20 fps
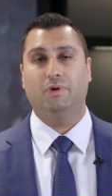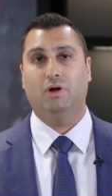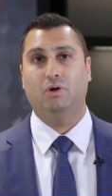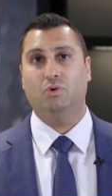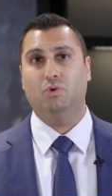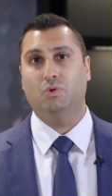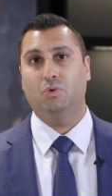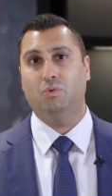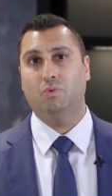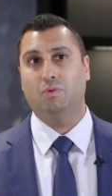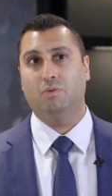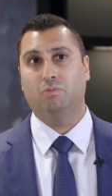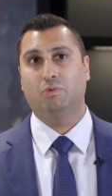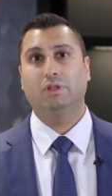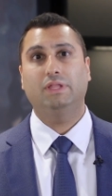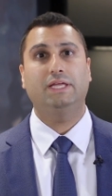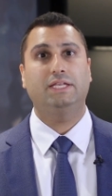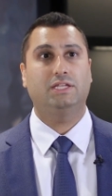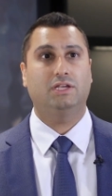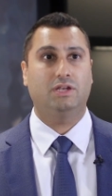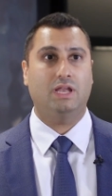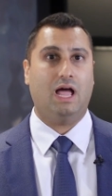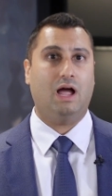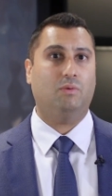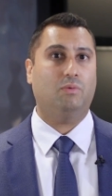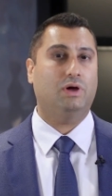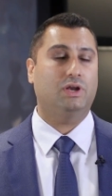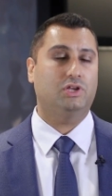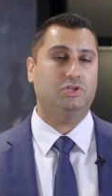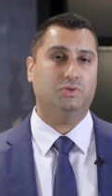who really did
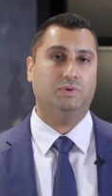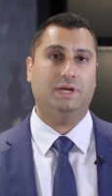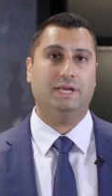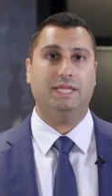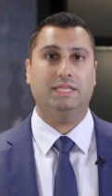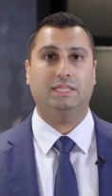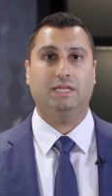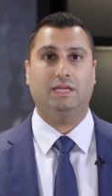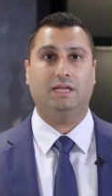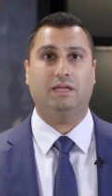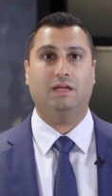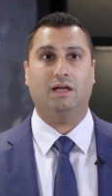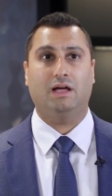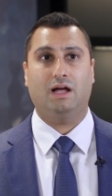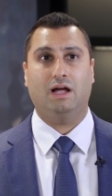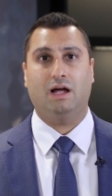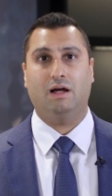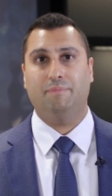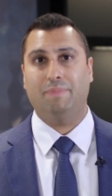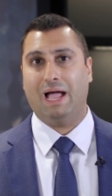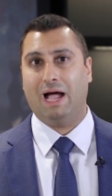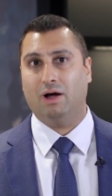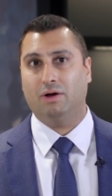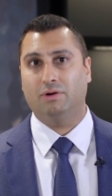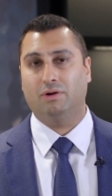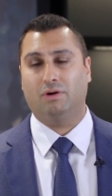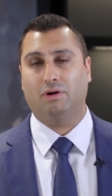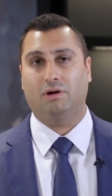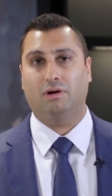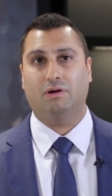not want to do anything
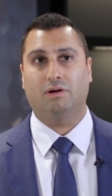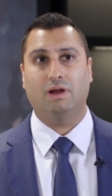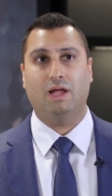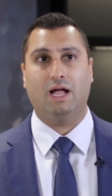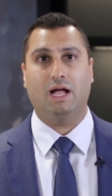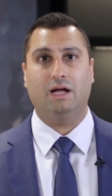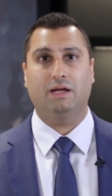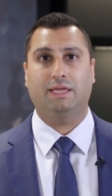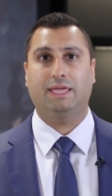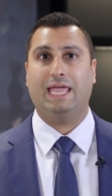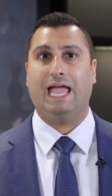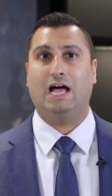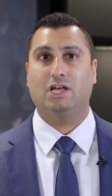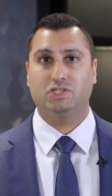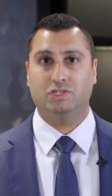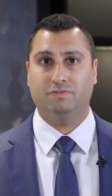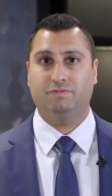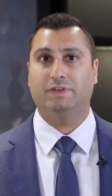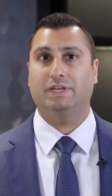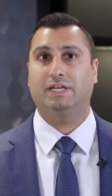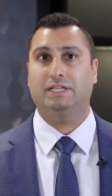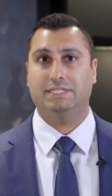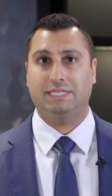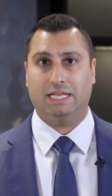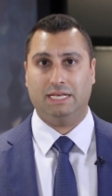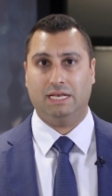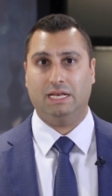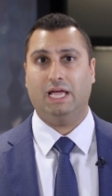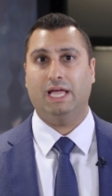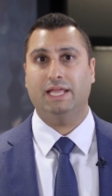about her calcific
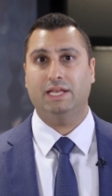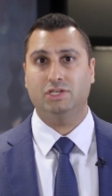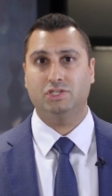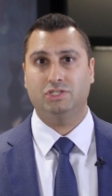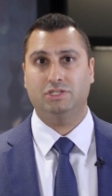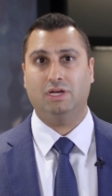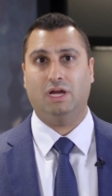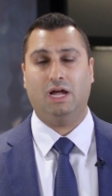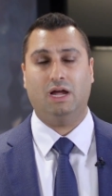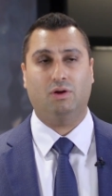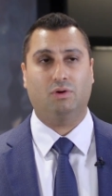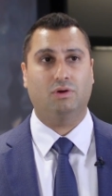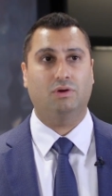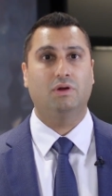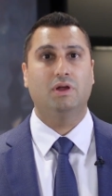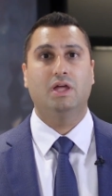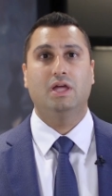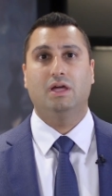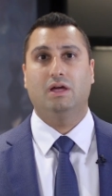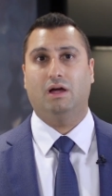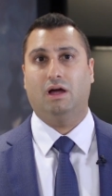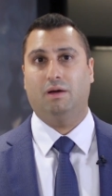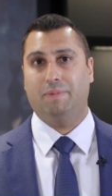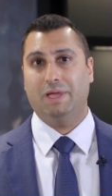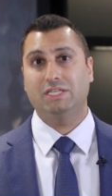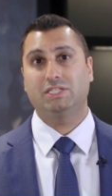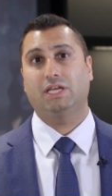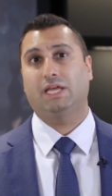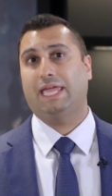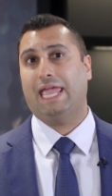tendonitis or
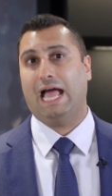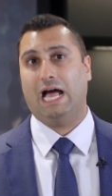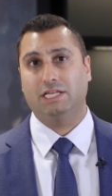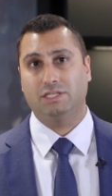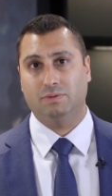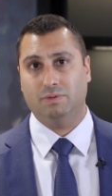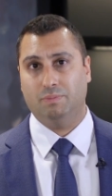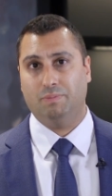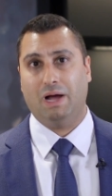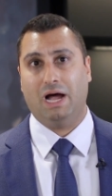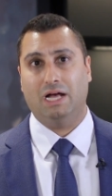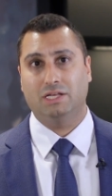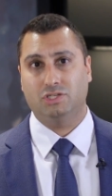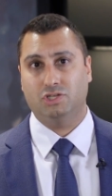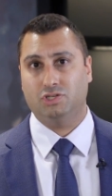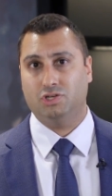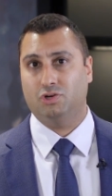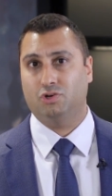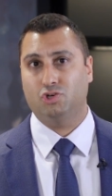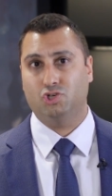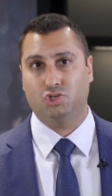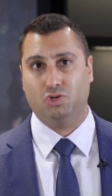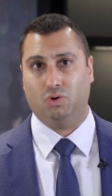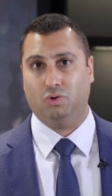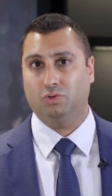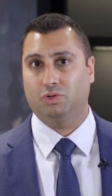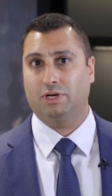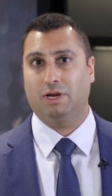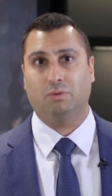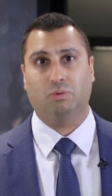basically calcium deposits in her
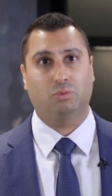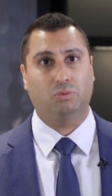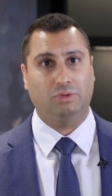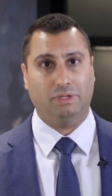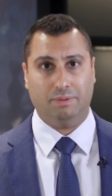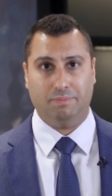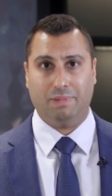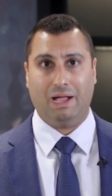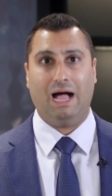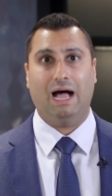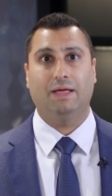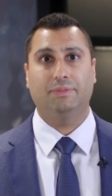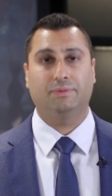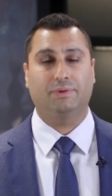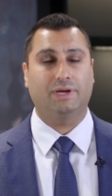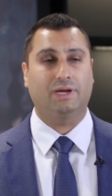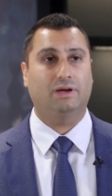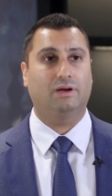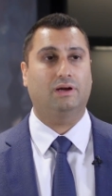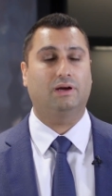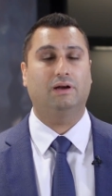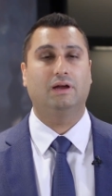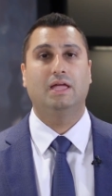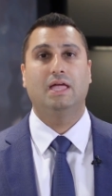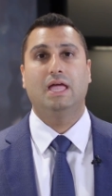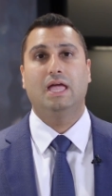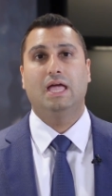shoulder that were really bothering her.